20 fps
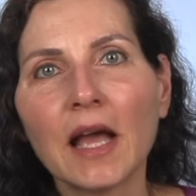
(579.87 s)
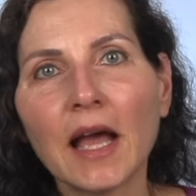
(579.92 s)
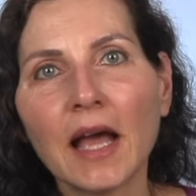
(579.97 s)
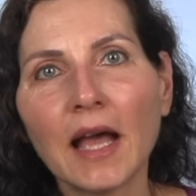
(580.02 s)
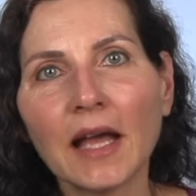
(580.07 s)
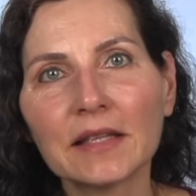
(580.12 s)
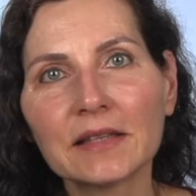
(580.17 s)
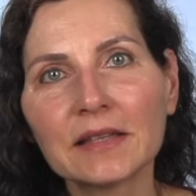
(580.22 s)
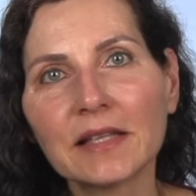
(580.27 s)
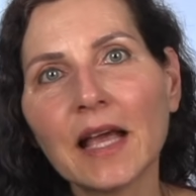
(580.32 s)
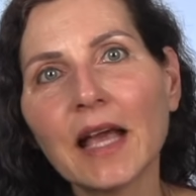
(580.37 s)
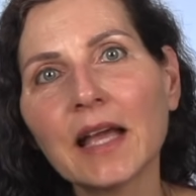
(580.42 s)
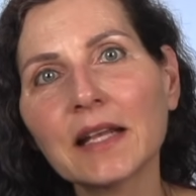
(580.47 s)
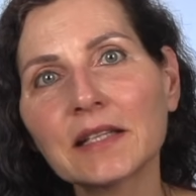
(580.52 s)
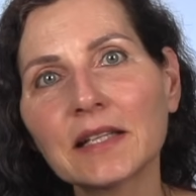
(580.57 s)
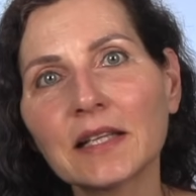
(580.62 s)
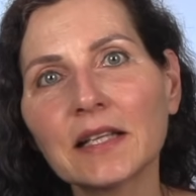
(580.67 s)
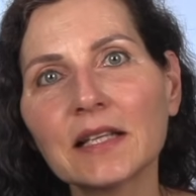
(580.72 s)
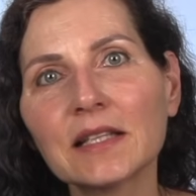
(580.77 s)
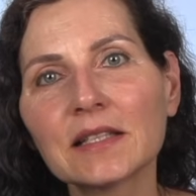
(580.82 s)
And that
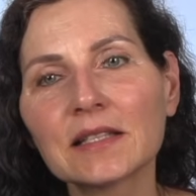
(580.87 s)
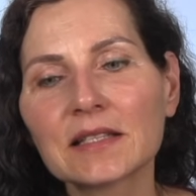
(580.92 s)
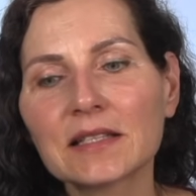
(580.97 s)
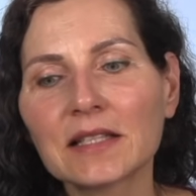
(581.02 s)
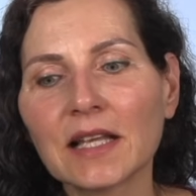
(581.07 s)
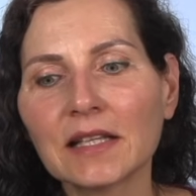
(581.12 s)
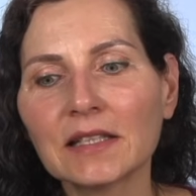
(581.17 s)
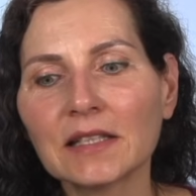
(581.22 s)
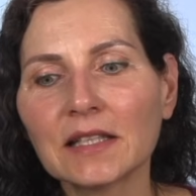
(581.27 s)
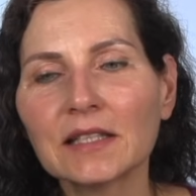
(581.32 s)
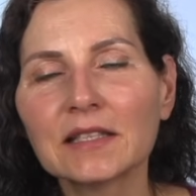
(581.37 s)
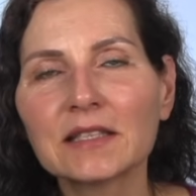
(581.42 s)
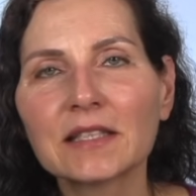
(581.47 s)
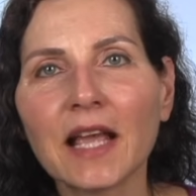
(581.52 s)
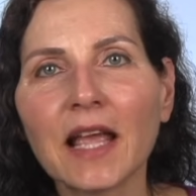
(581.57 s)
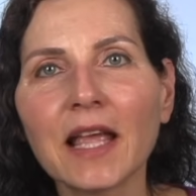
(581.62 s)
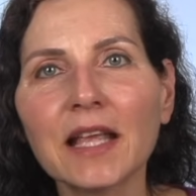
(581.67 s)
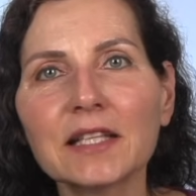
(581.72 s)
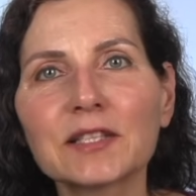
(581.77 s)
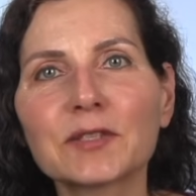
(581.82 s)
is that it
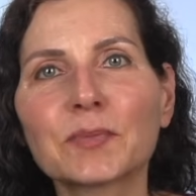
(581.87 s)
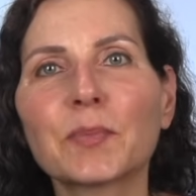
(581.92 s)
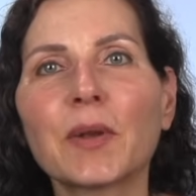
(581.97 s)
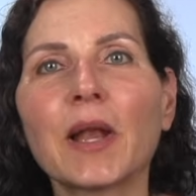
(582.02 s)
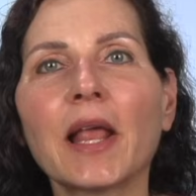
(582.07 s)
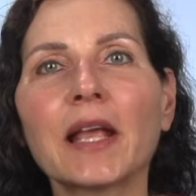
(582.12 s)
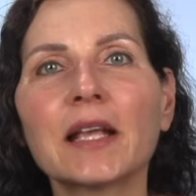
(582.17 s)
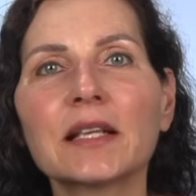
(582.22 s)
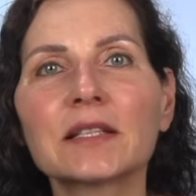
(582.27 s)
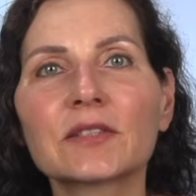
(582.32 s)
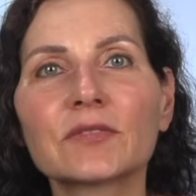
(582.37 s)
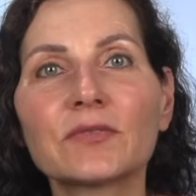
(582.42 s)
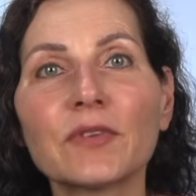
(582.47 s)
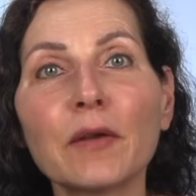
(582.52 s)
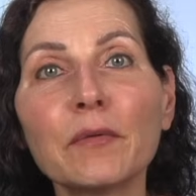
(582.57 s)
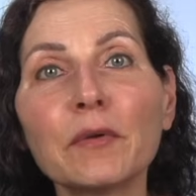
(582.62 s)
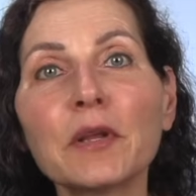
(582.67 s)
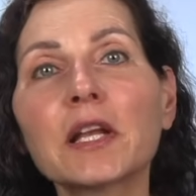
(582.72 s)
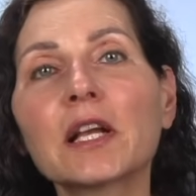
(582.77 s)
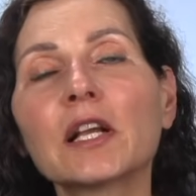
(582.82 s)
takes place
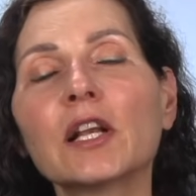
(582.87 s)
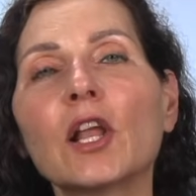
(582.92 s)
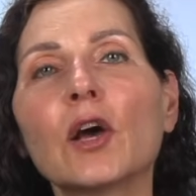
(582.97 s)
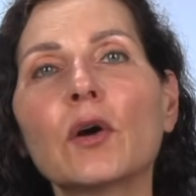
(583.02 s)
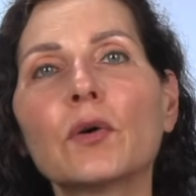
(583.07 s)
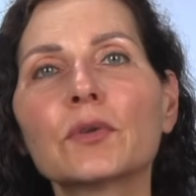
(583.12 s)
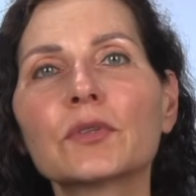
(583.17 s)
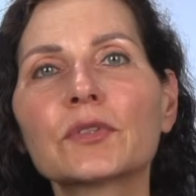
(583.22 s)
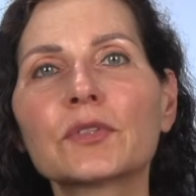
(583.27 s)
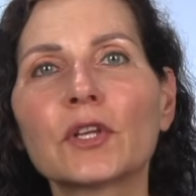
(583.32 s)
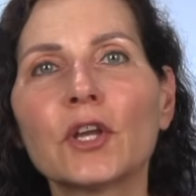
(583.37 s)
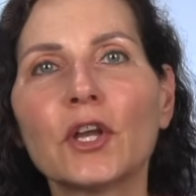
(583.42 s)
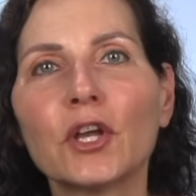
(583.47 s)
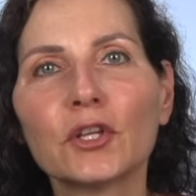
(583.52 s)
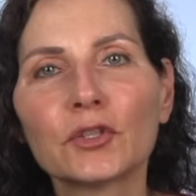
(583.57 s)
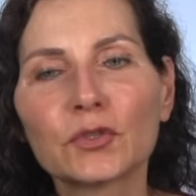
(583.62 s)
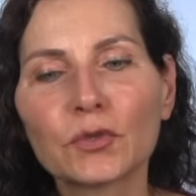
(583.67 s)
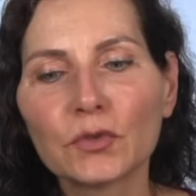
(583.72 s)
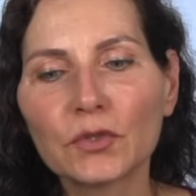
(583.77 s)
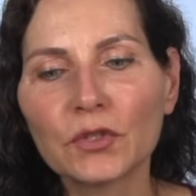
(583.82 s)
very close
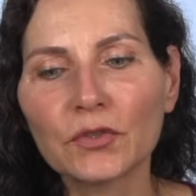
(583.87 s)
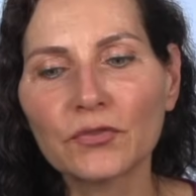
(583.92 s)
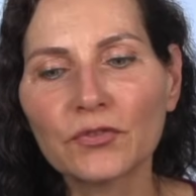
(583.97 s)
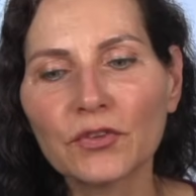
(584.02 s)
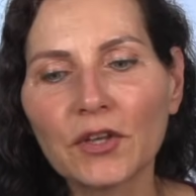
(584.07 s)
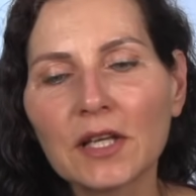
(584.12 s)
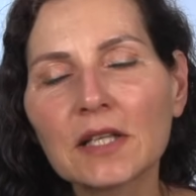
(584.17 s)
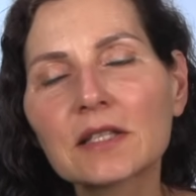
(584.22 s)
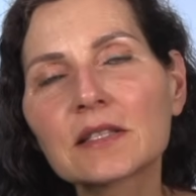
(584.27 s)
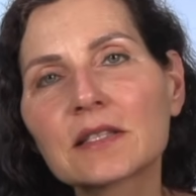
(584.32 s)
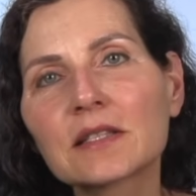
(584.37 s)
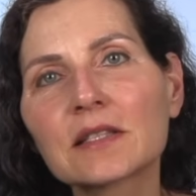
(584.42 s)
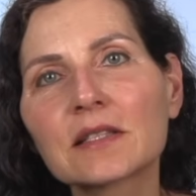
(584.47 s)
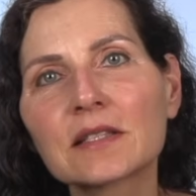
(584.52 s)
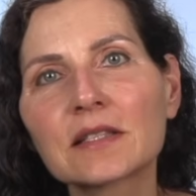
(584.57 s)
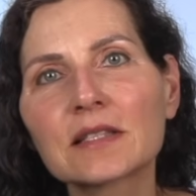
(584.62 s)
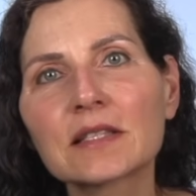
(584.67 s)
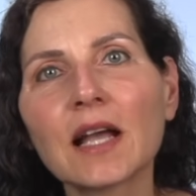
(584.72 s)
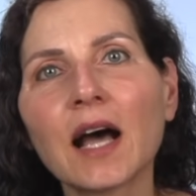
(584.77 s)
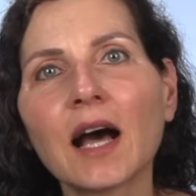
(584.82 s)
to the fixed
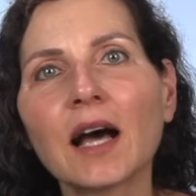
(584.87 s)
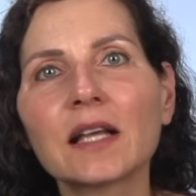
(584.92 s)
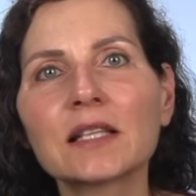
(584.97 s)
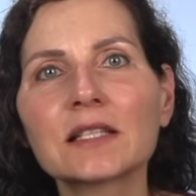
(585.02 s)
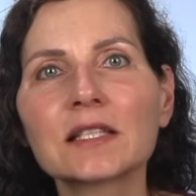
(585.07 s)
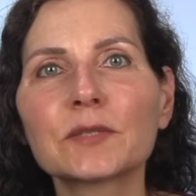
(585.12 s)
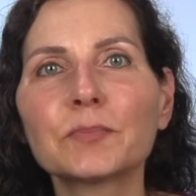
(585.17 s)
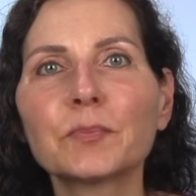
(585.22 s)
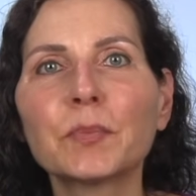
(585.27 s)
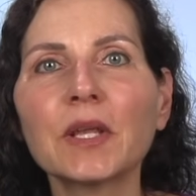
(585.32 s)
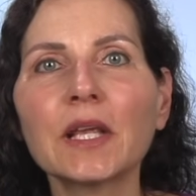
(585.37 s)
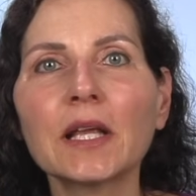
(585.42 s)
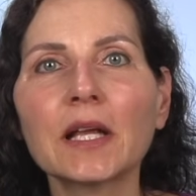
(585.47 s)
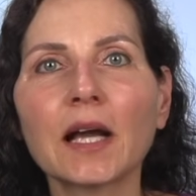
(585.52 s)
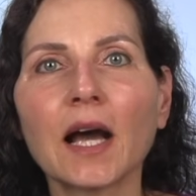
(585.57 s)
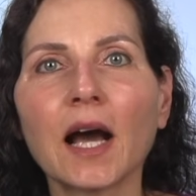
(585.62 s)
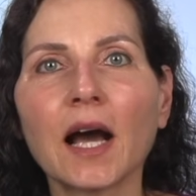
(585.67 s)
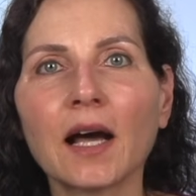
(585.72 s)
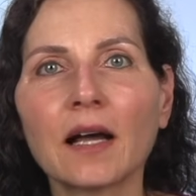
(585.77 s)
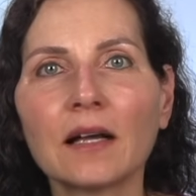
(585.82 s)
star
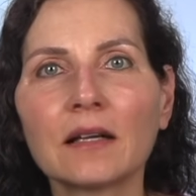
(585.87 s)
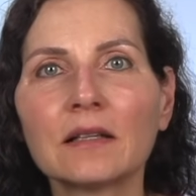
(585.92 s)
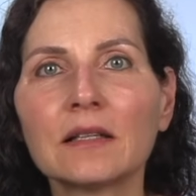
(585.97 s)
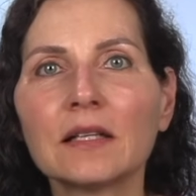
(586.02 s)
Spica.